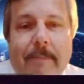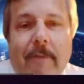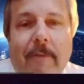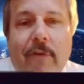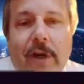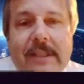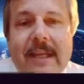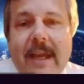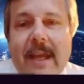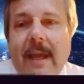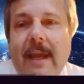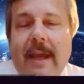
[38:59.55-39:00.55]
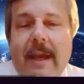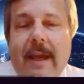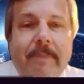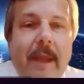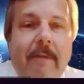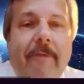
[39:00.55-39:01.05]
of course,
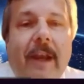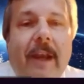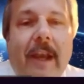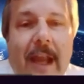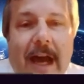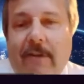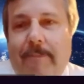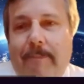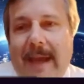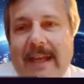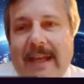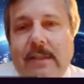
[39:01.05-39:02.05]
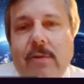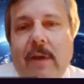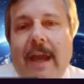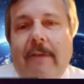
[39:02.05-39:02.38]
with a lot of bands you have to